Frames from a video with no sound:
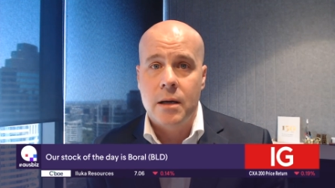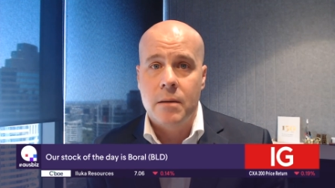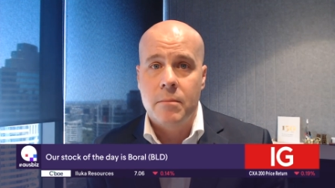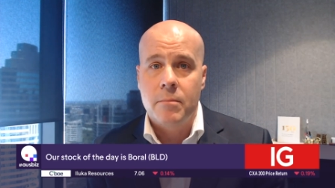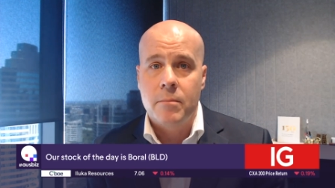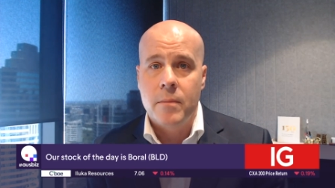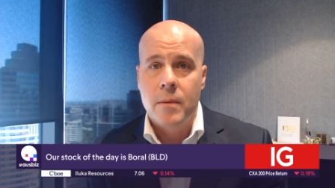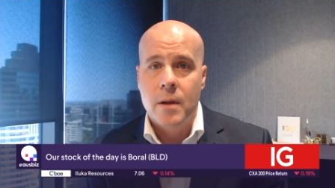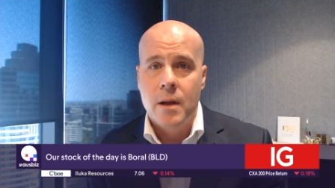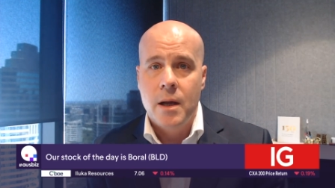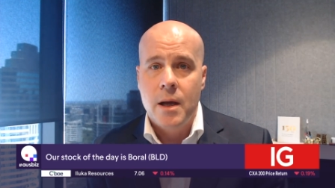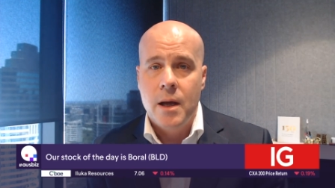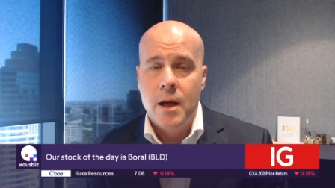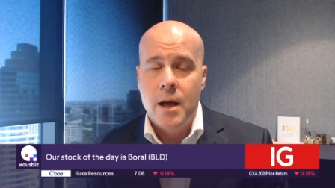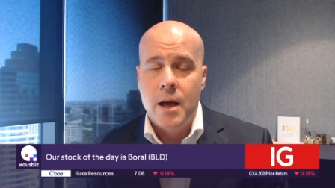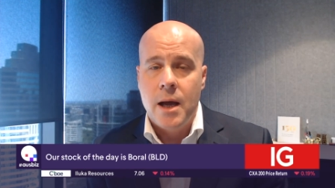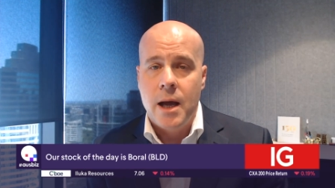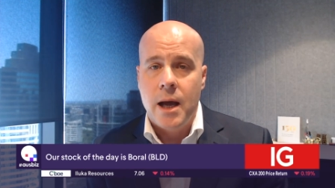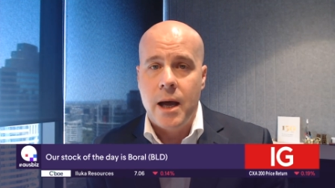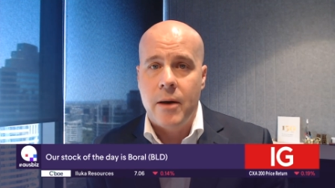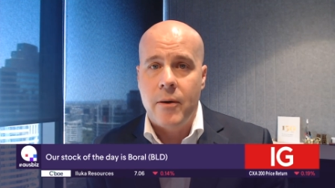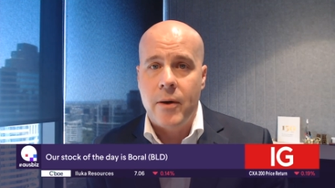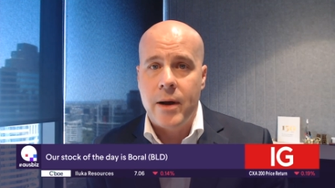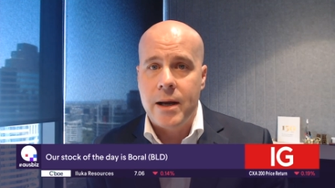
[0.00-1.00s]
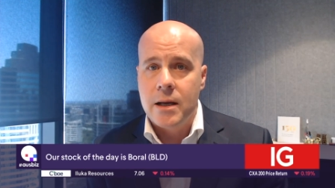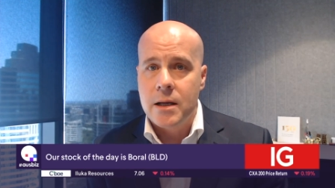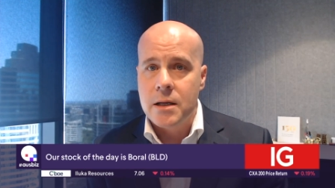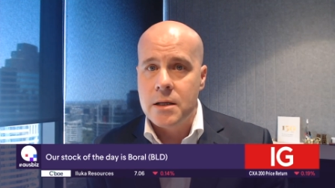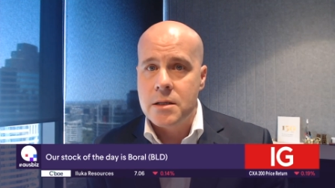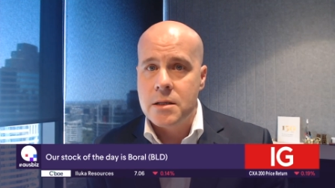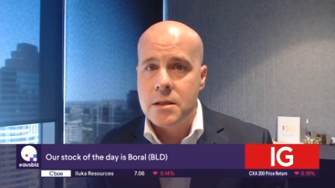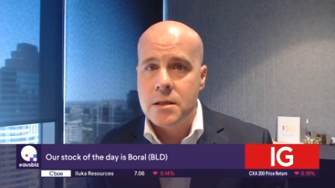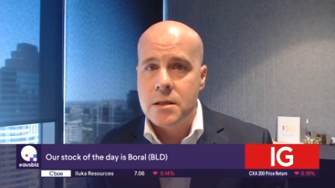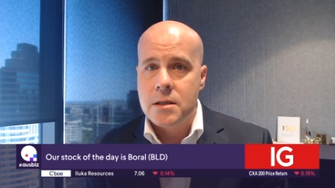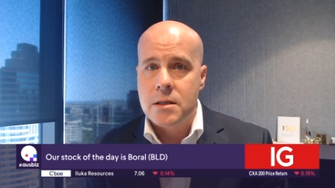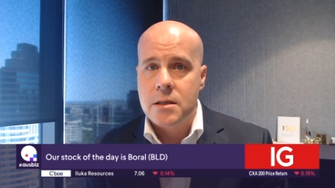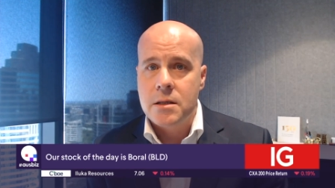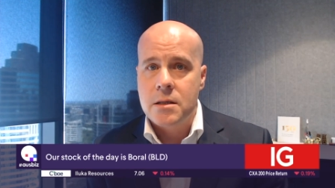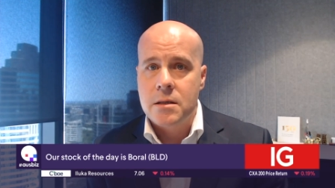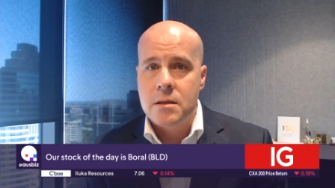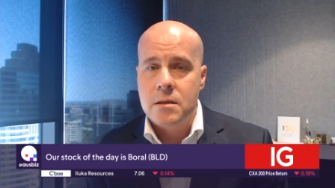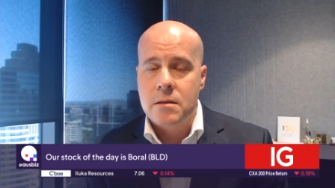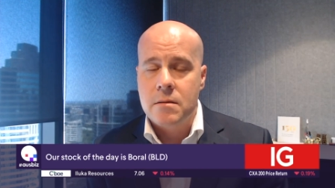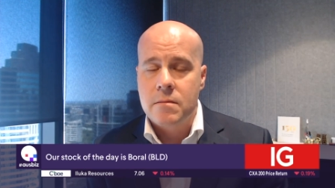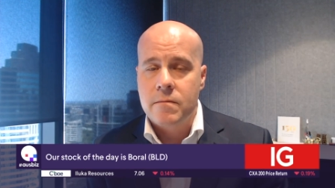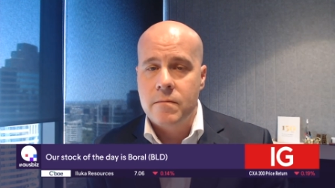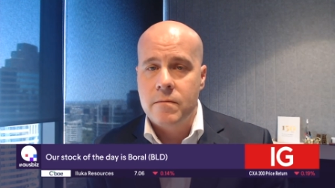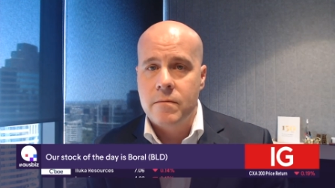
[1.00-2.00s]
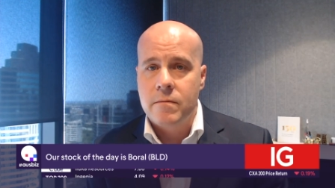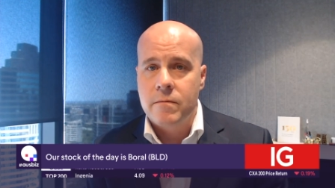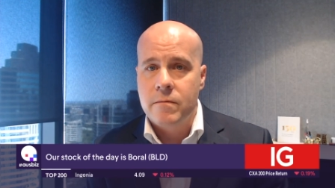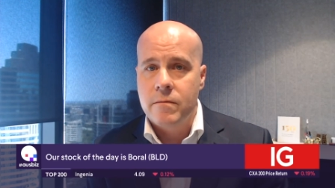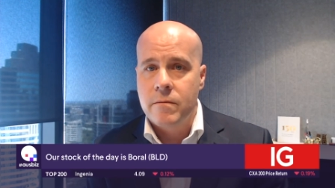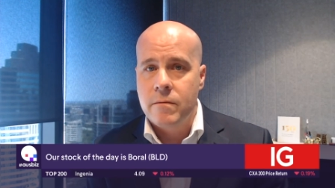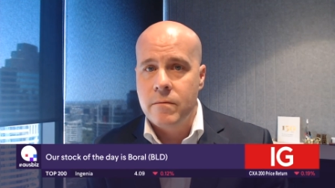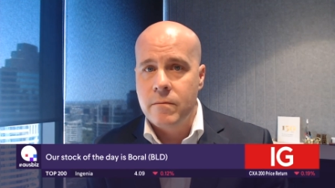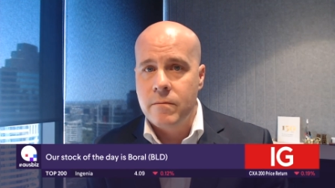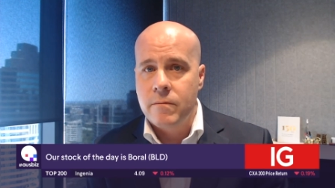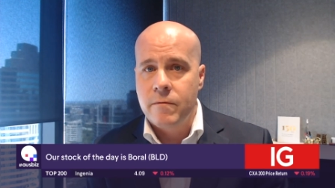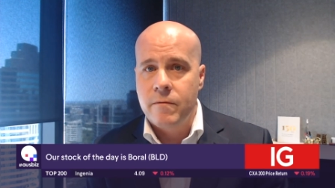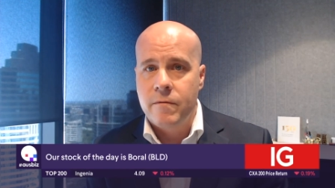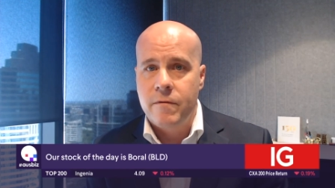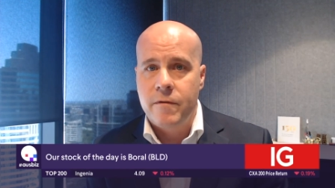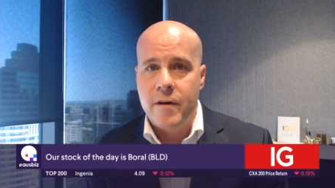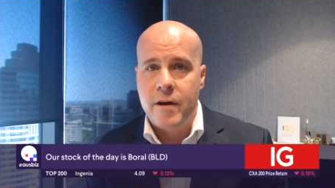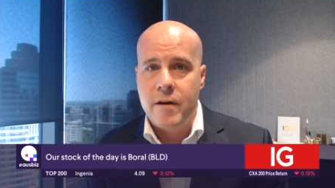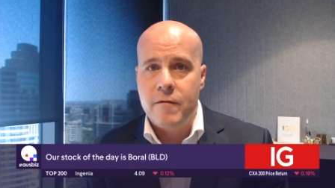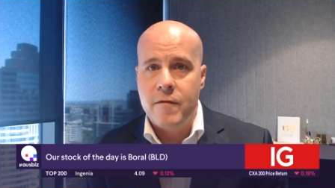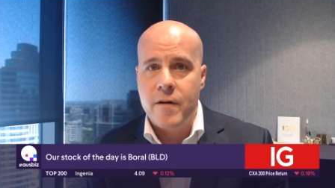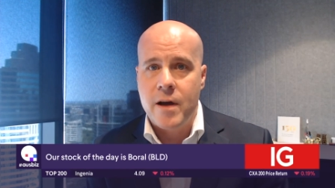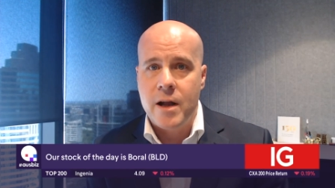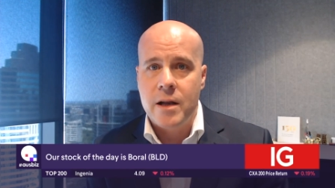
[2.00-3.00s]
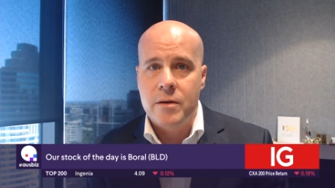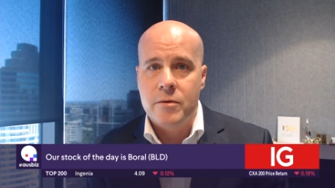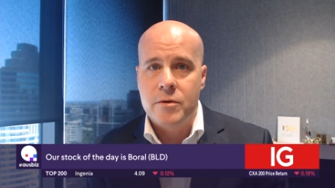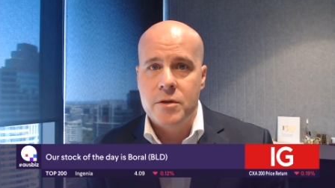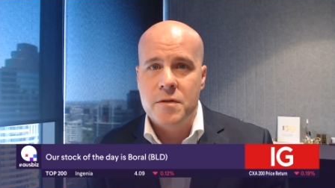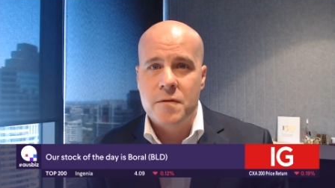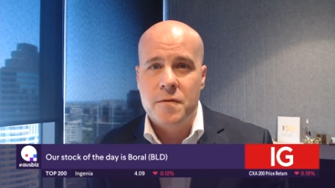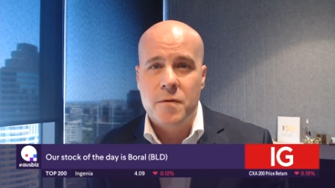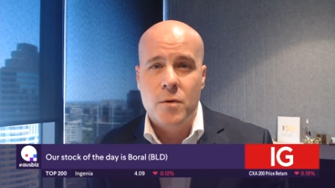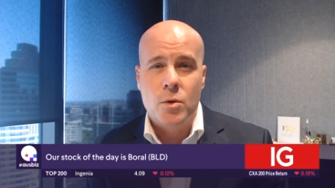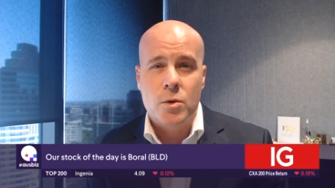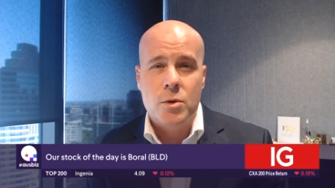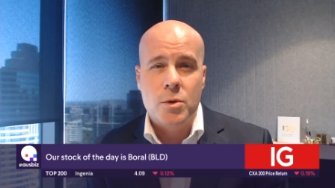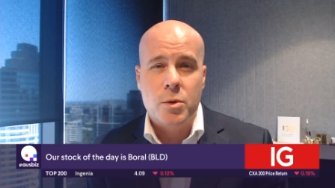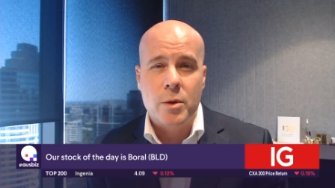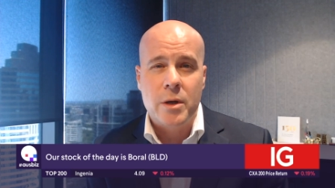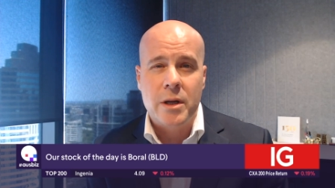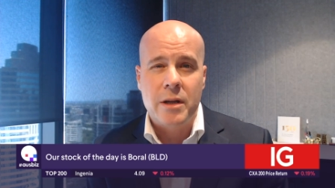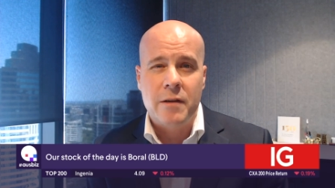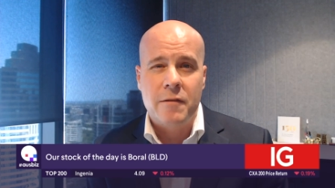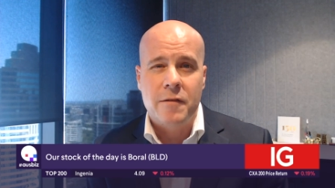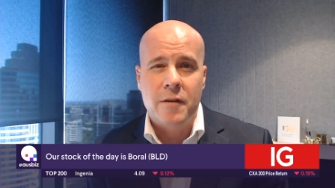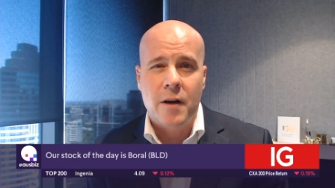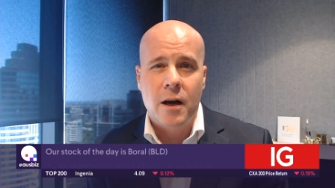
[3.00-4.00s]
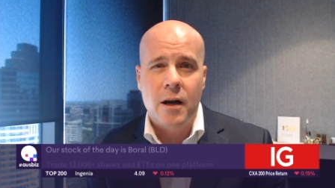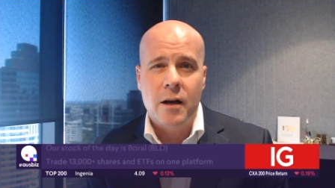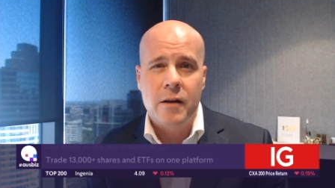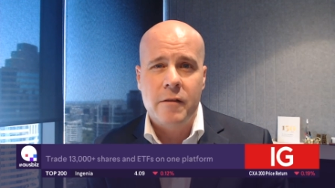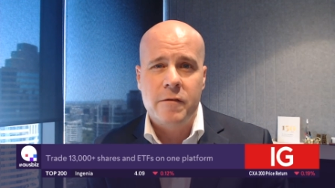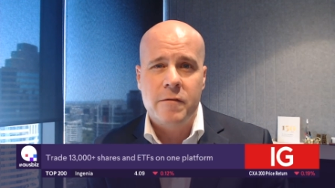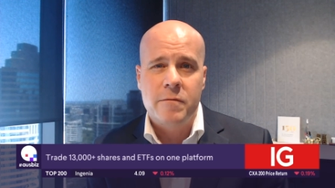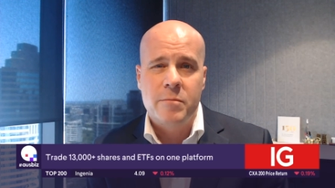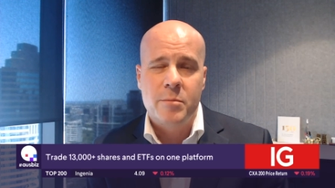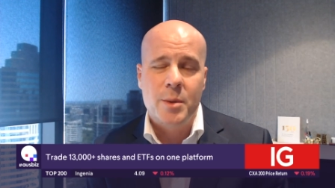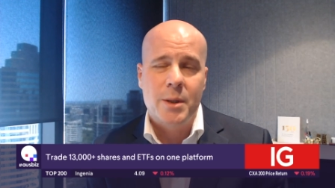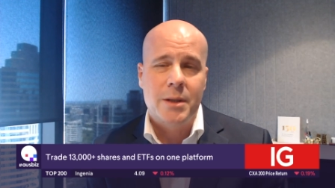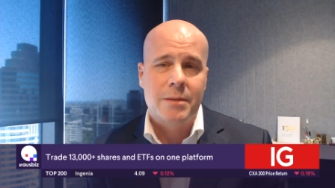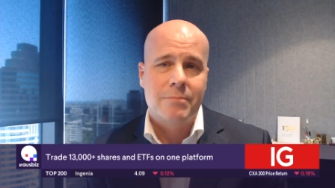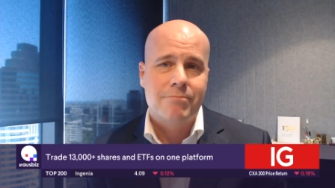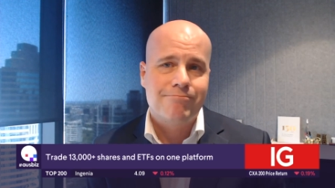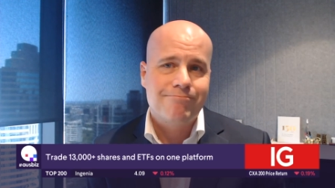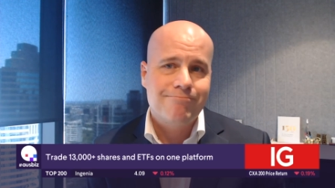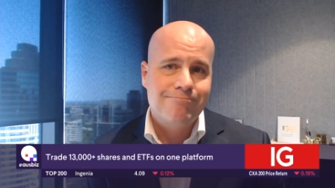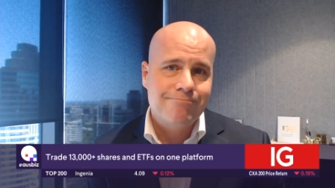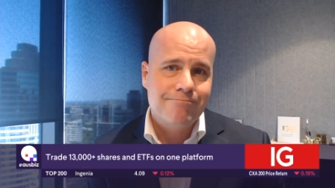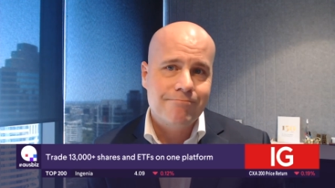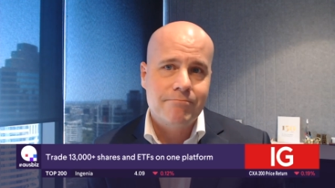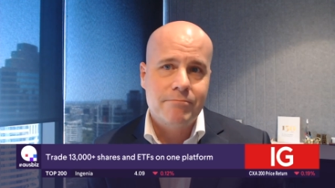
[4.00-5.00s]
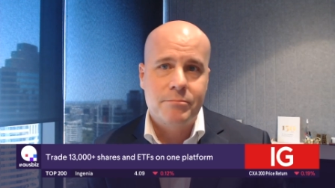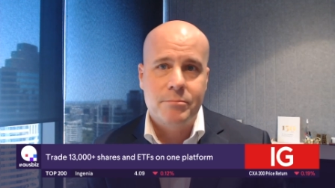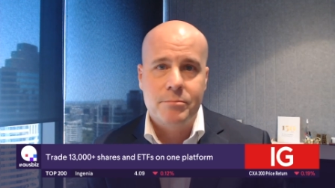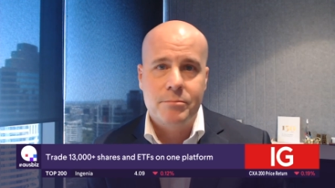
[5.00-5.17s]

Um, our analysts' fair value is four twenty five, but